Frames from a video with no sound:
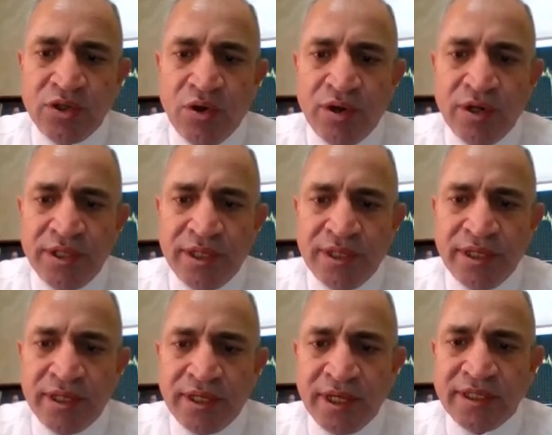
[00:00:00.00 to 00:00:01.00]
This
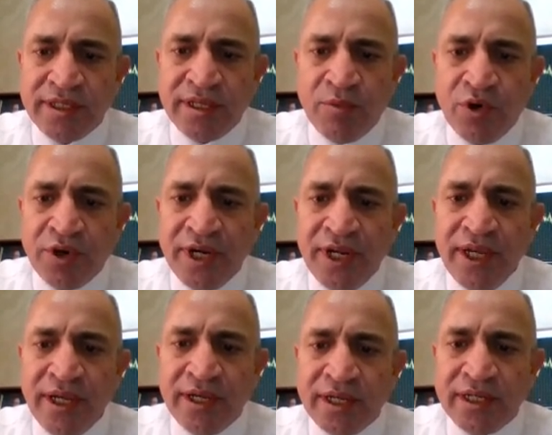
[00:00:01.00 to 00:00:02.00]
called is the
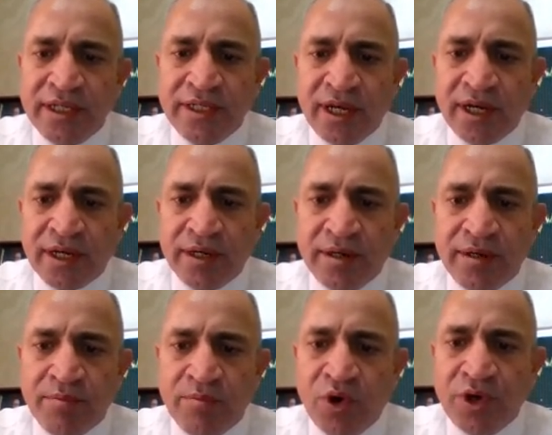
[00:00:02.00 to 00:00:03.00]
morning star.
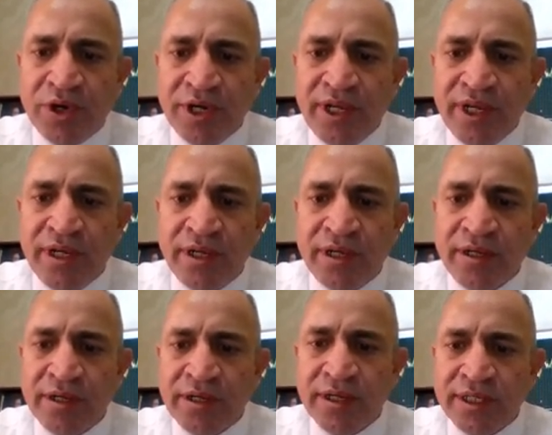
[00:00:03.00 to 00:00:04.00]
Morning
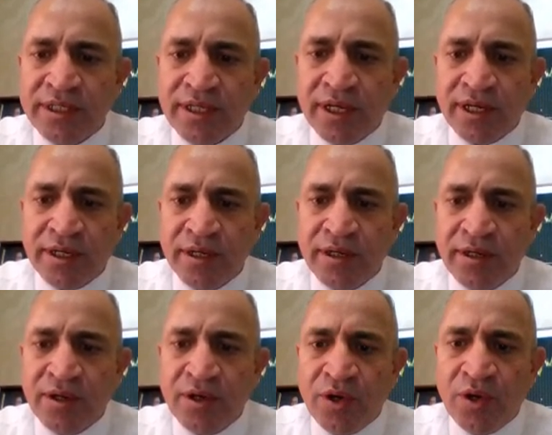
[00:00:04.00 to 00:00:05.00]
star.
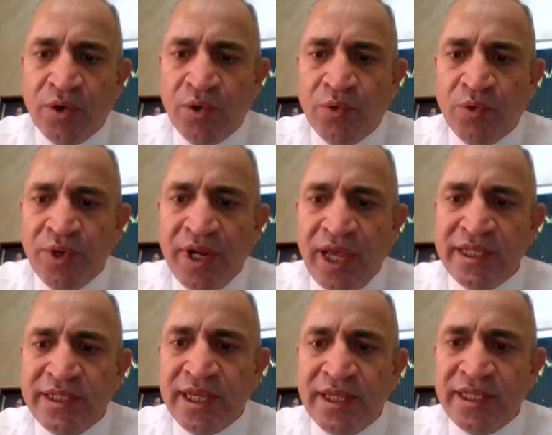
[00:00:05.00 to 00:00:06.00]
When
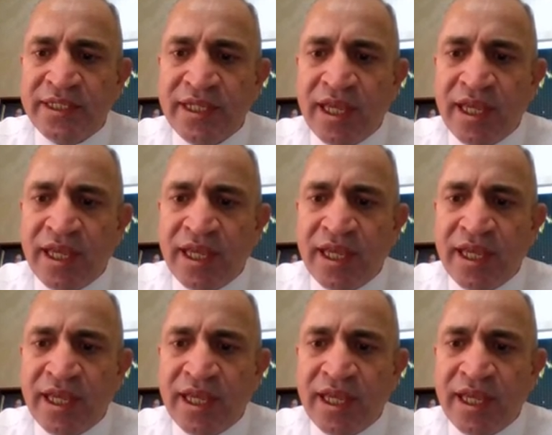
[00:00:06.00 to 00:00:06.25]
I see